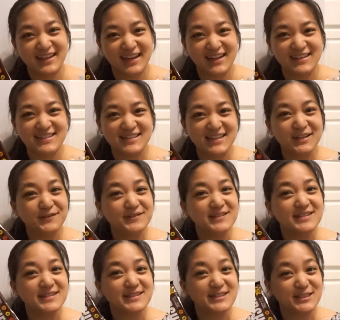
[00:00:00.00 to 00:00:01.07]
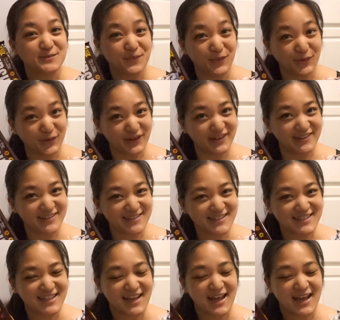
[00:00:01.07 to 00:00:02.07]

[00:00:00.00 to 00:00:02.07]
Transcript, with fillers: guys. It was the s'mores.